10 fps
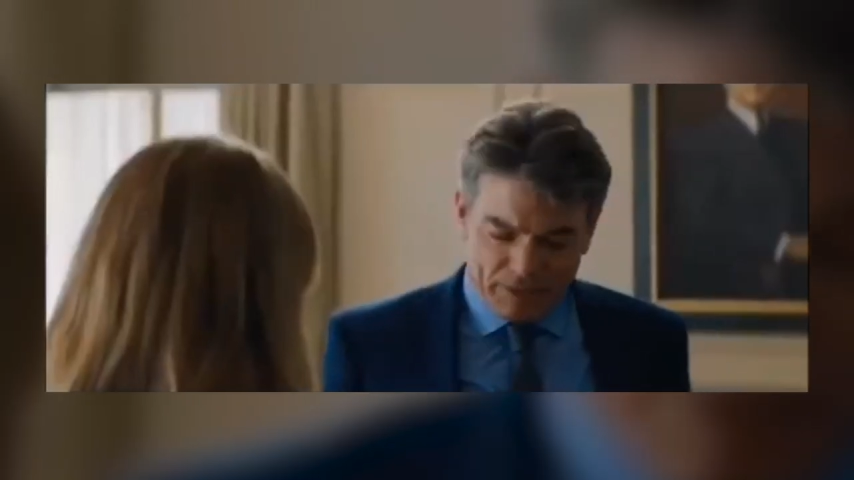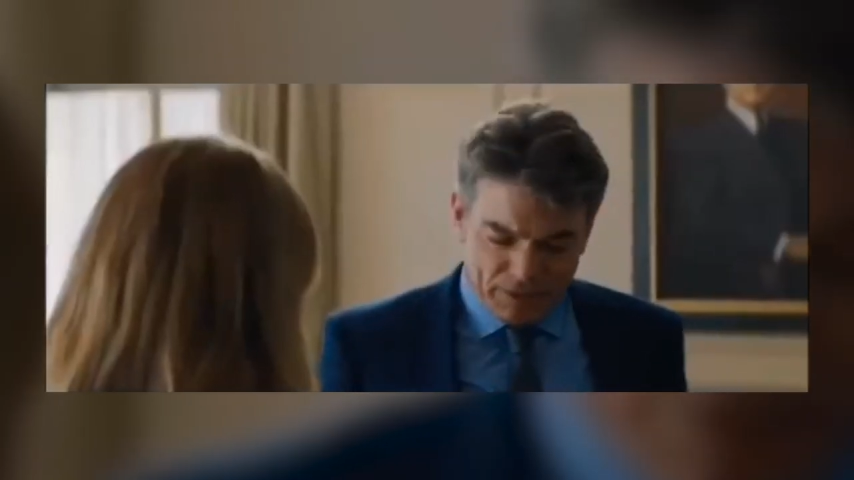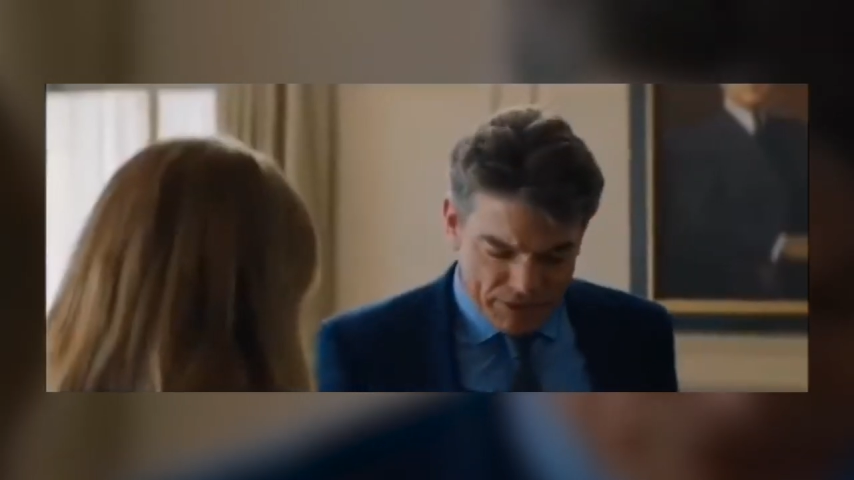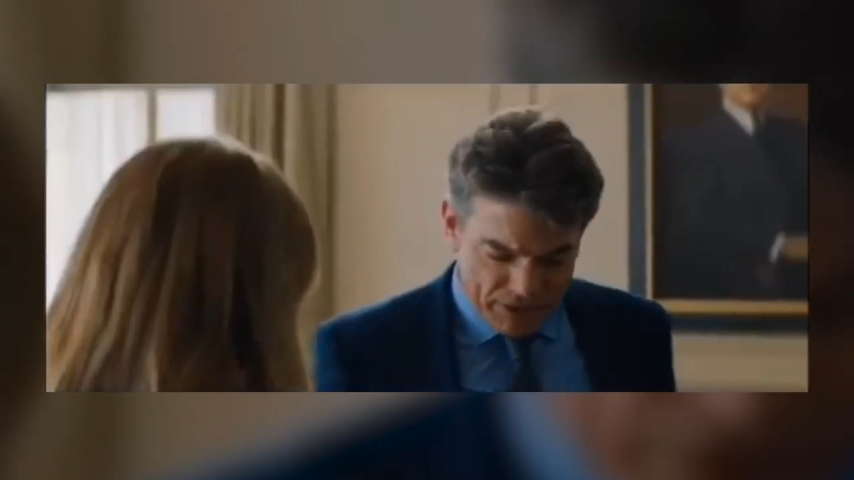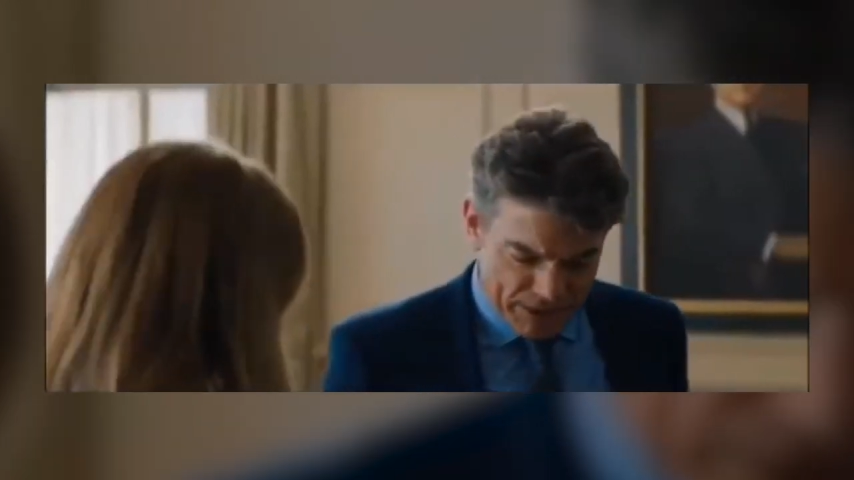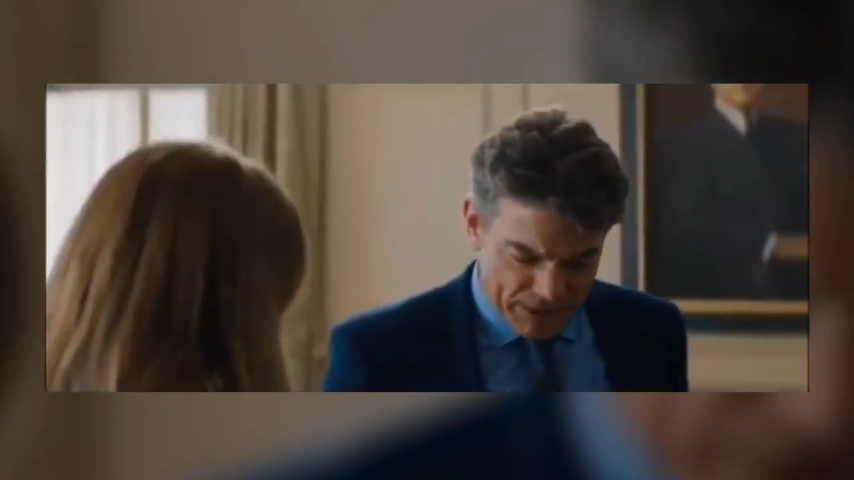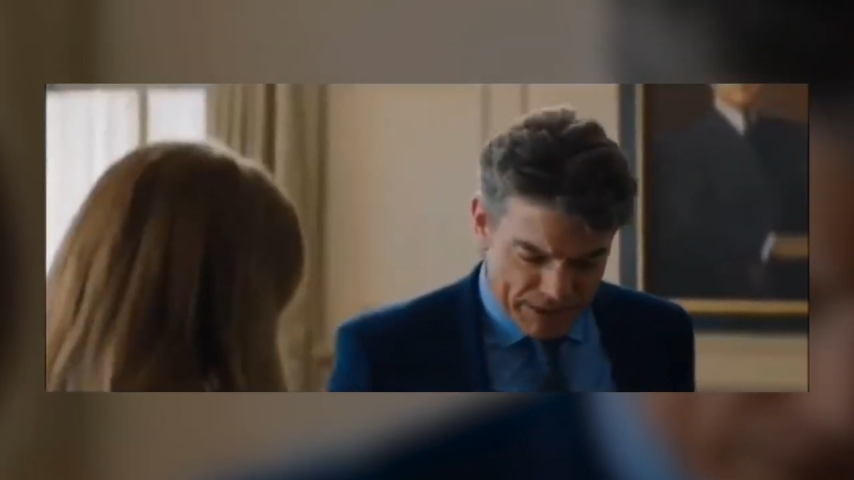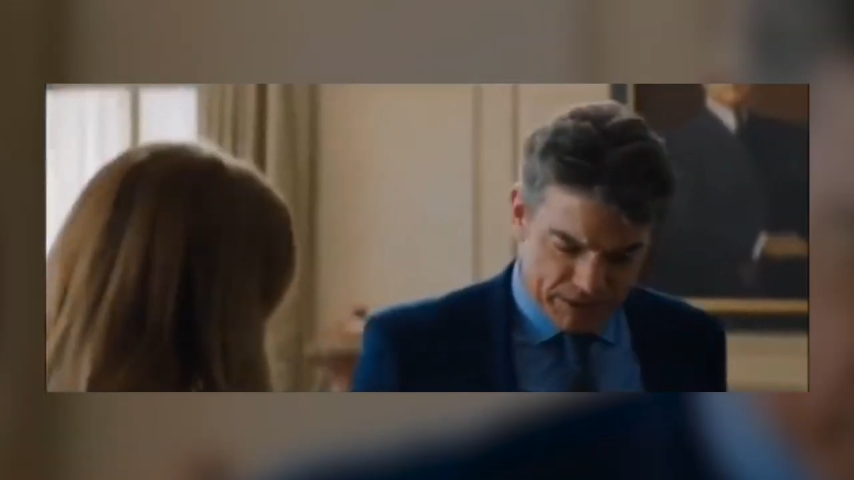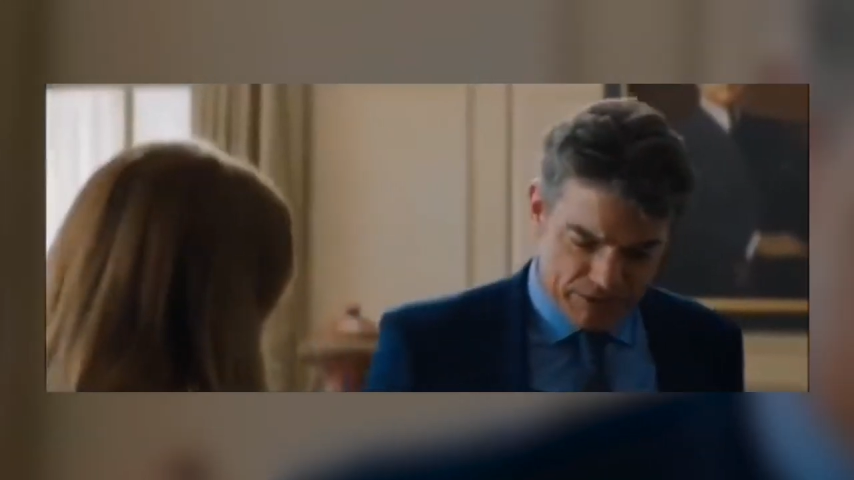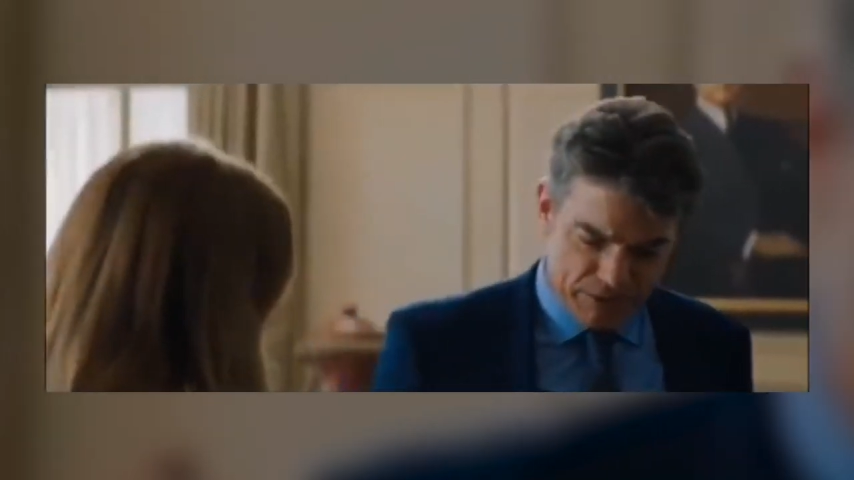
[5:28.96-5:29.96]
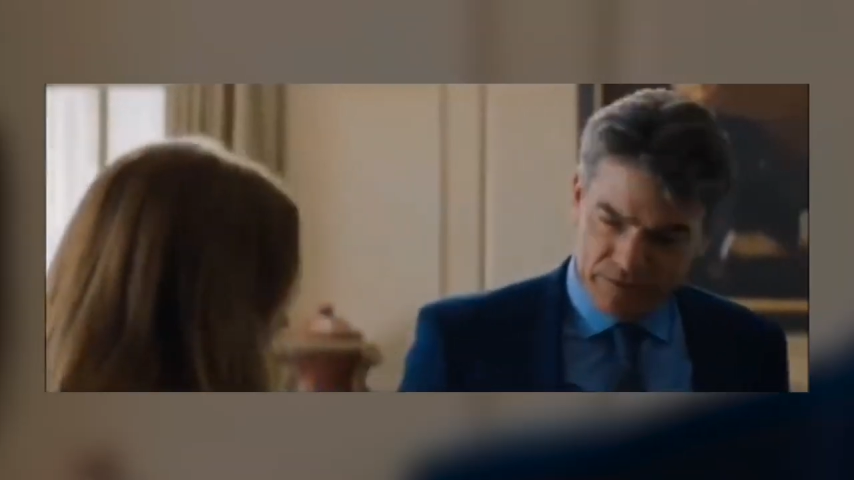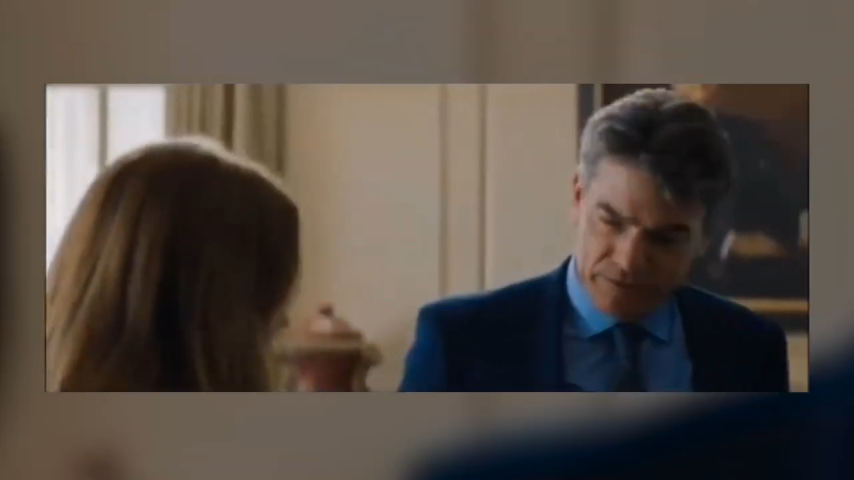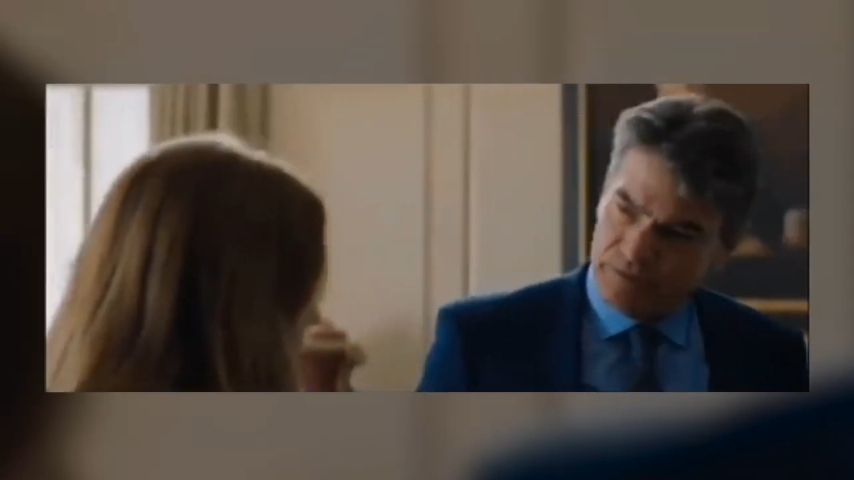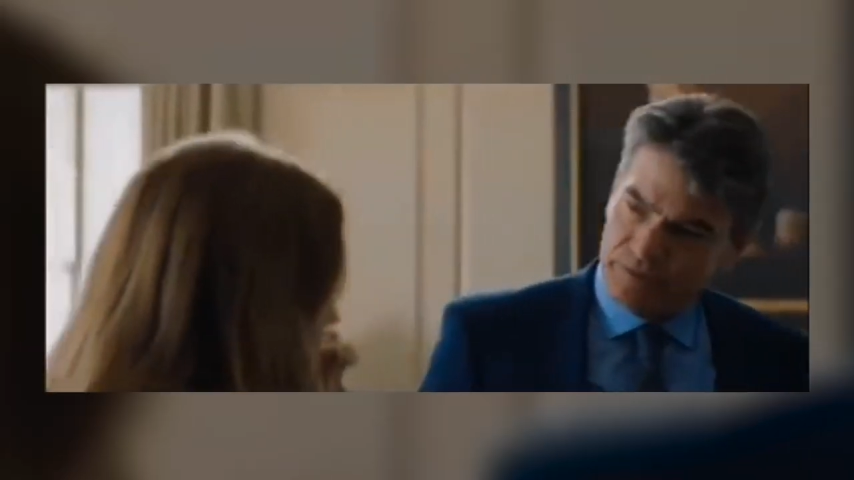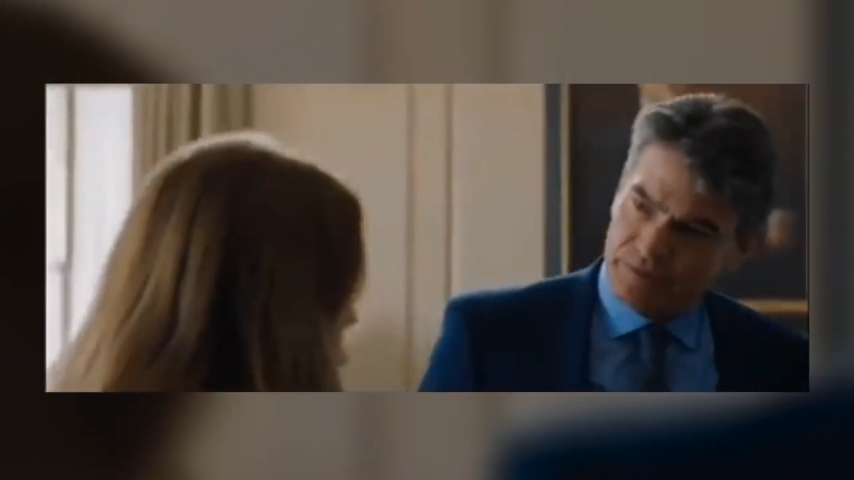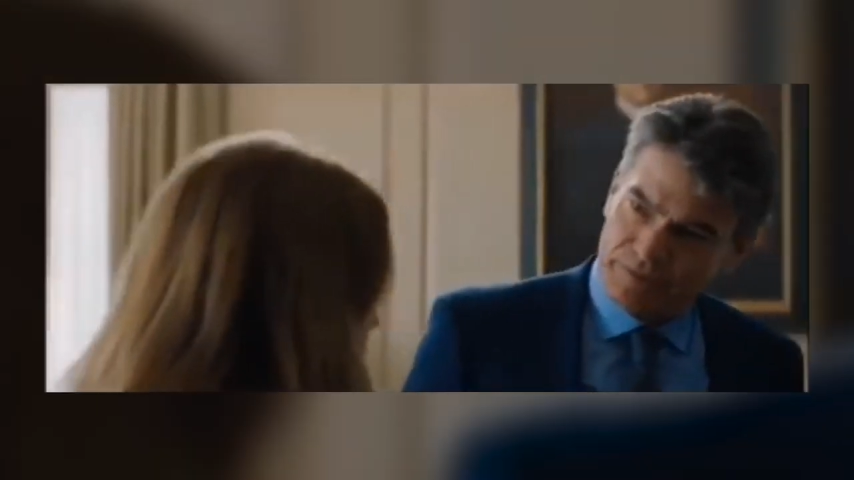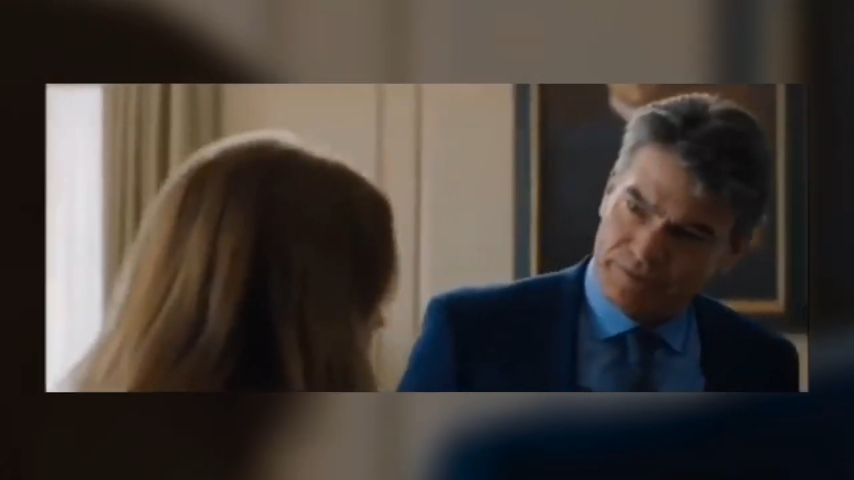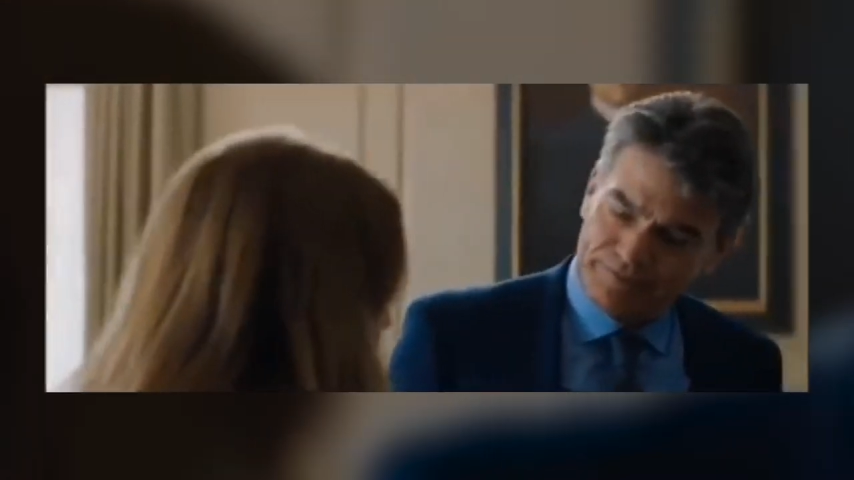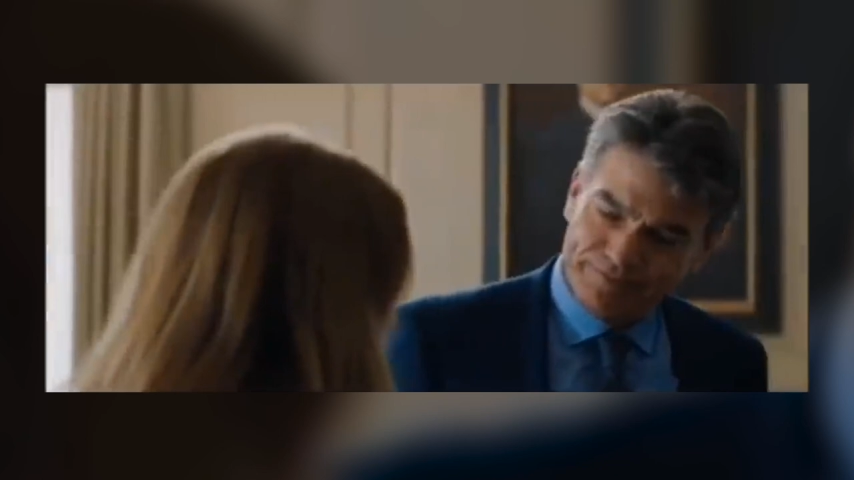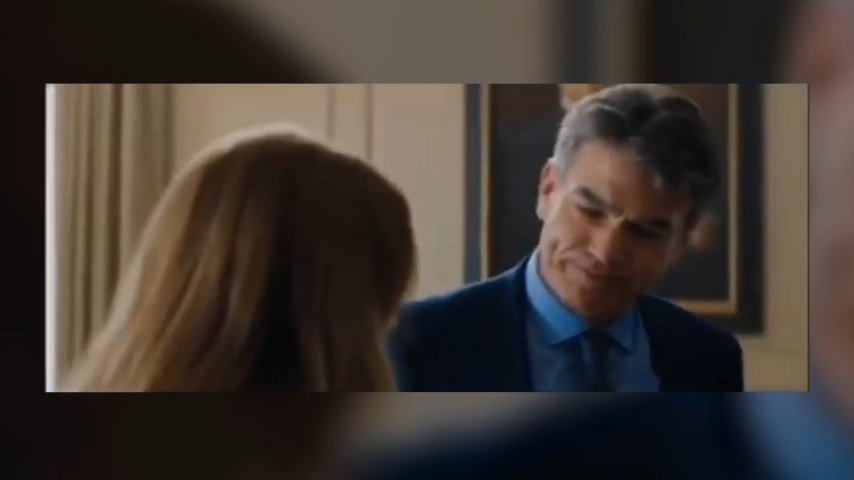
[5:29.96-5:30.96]
to do with Hardin.
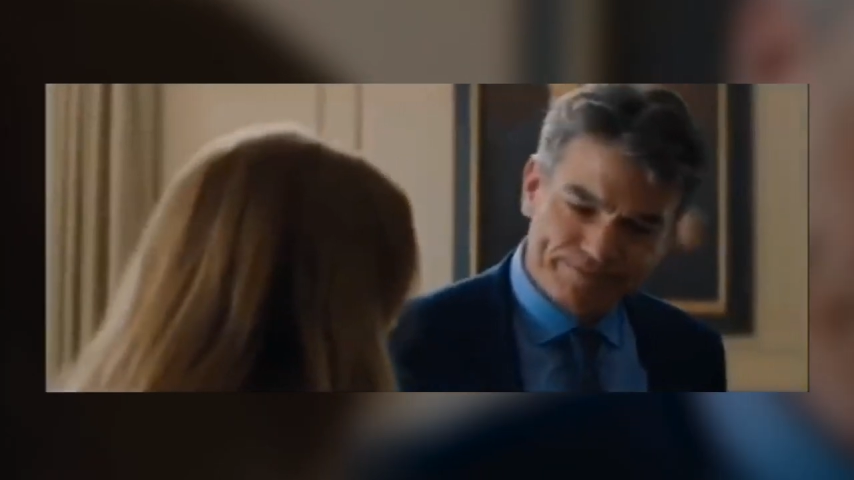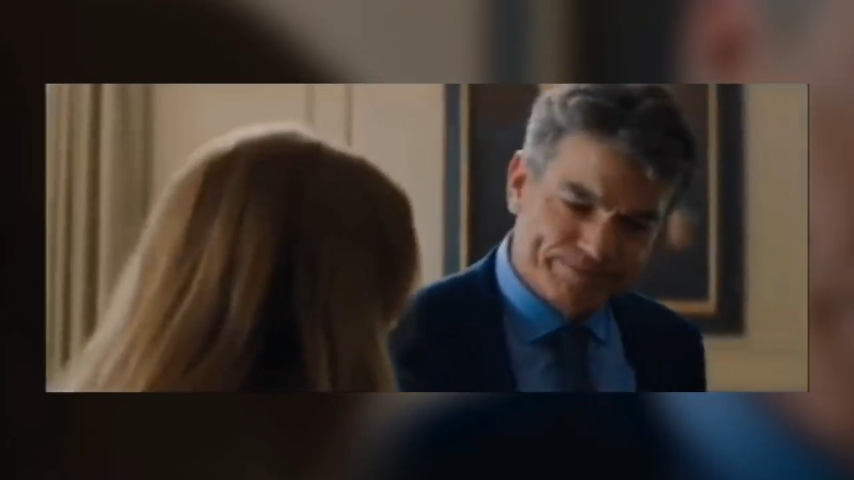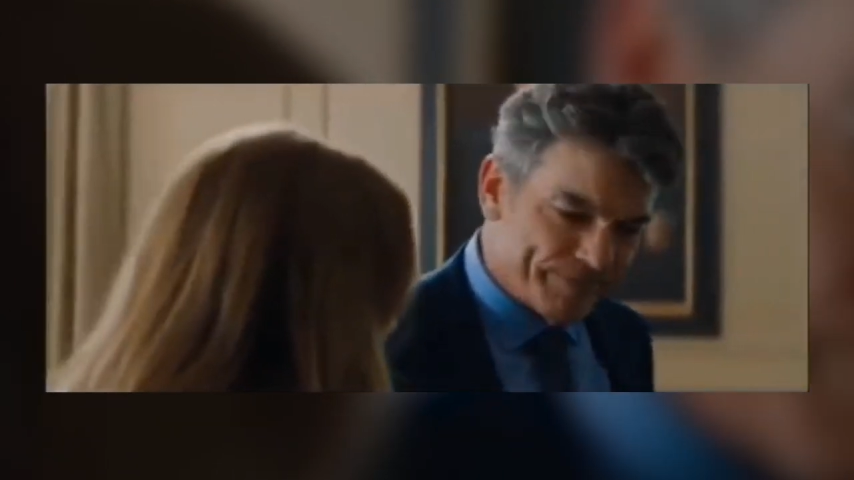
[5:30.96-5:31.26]
What